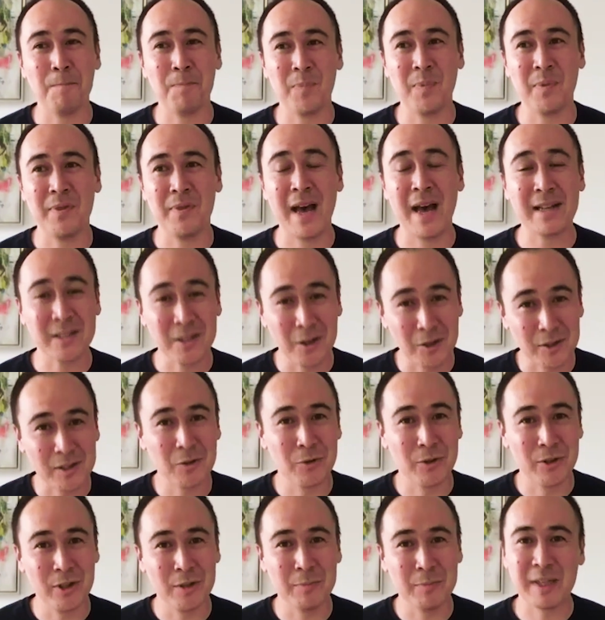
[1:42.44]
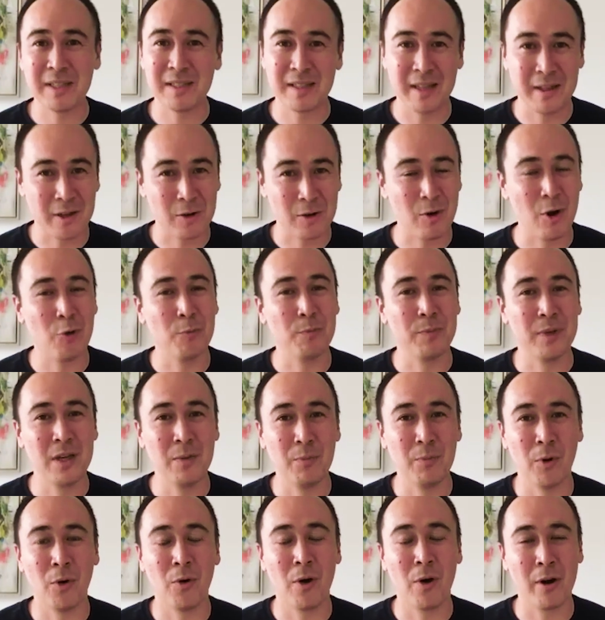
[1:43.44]
that's also good because then their own
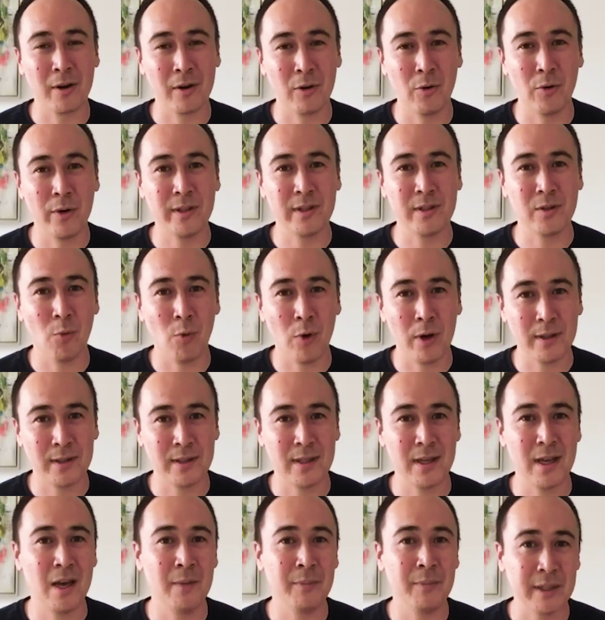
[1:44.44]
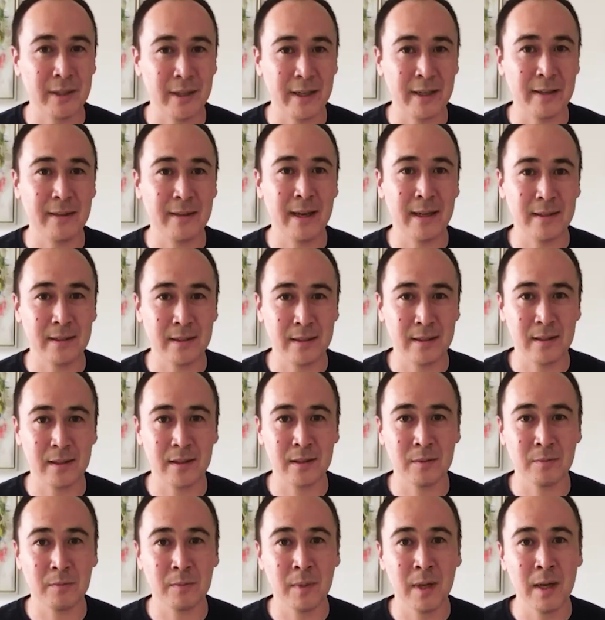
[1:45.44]
people aren't going to want to emulate that
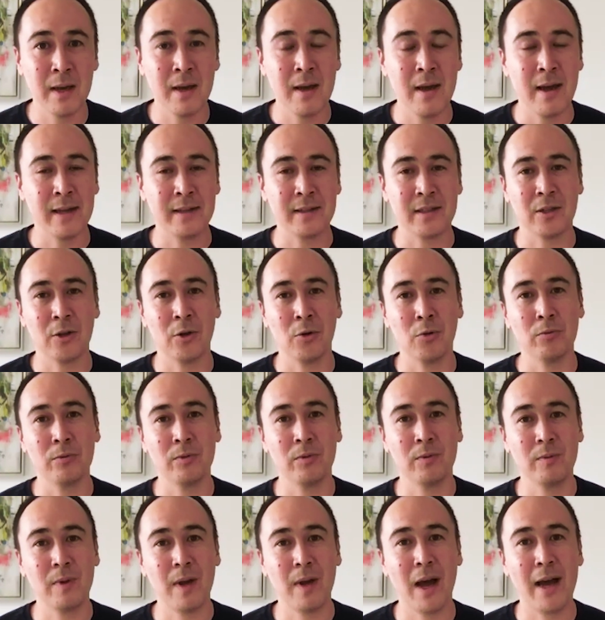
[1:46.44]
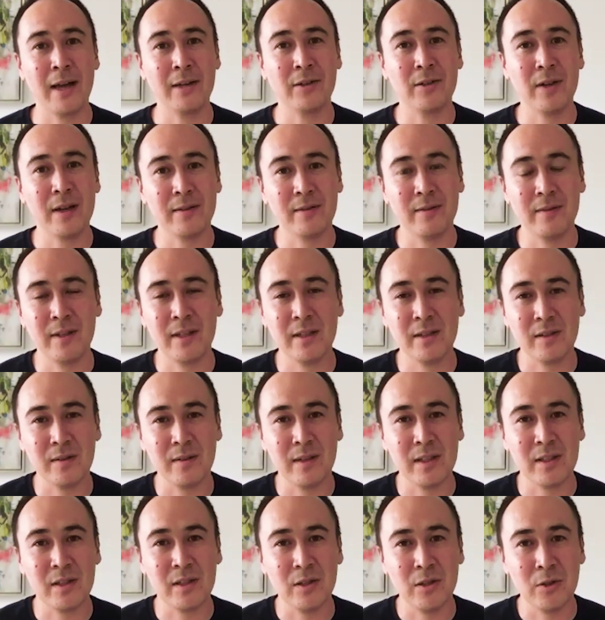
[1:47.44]
system. And so
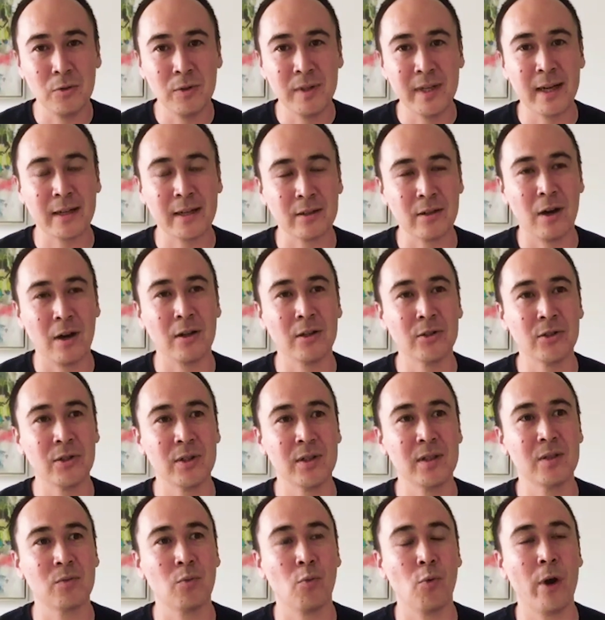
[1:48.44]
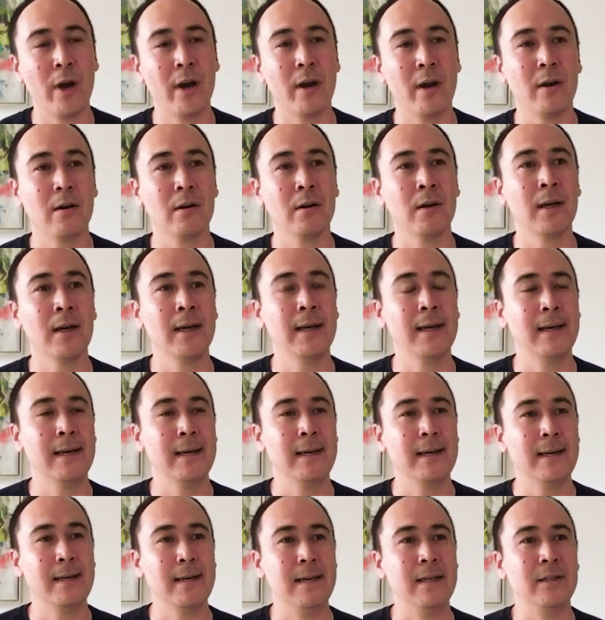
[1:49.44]
these new technologies where
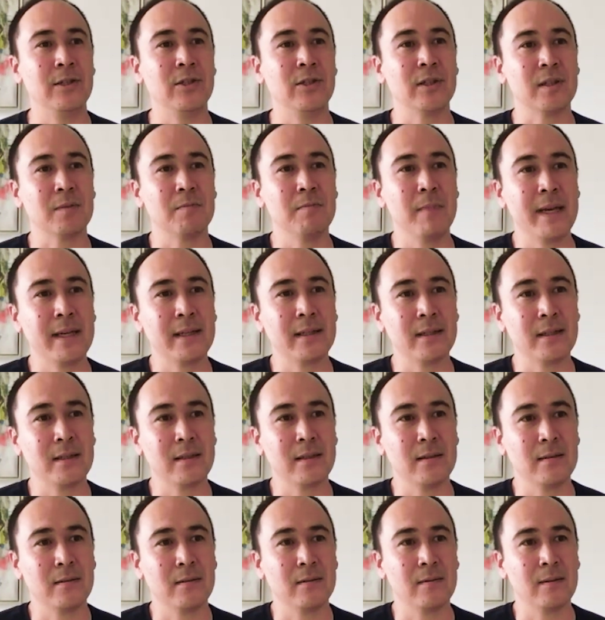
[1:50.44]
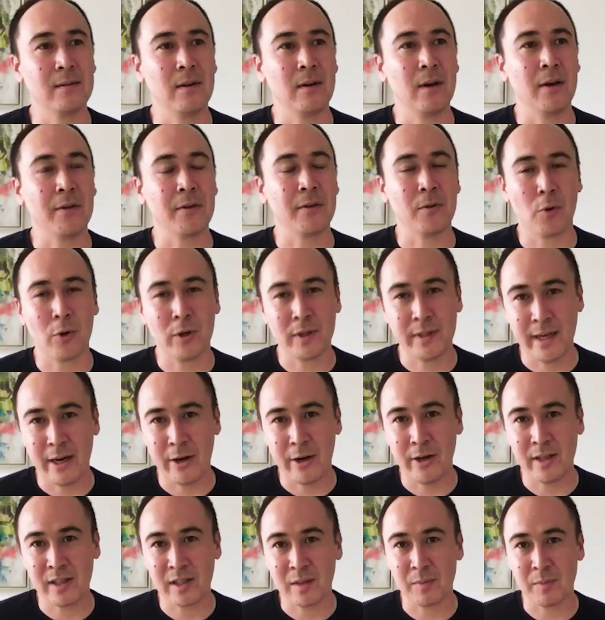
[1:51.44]
it just makes
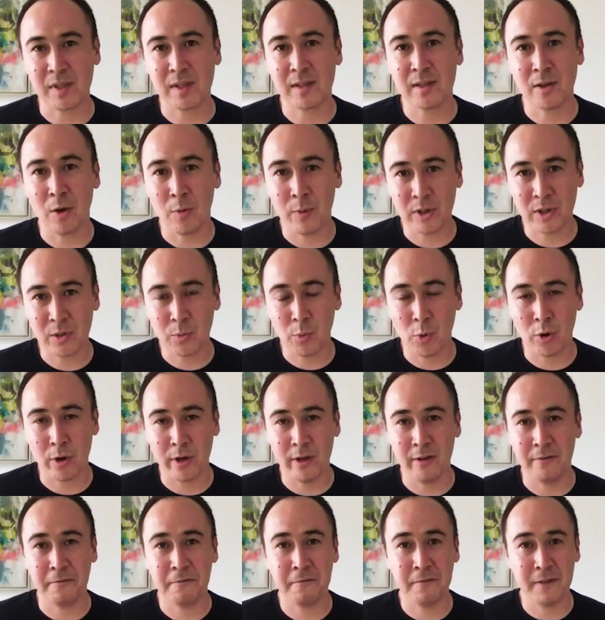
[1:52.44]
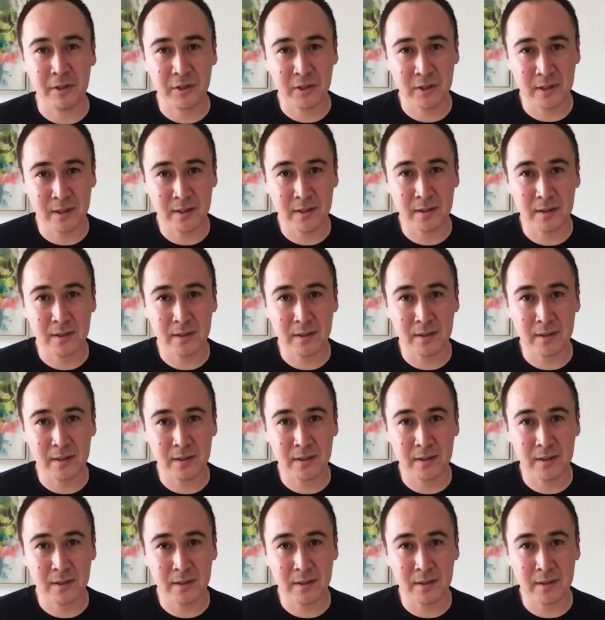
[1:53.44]
authoritarianism so much more efficient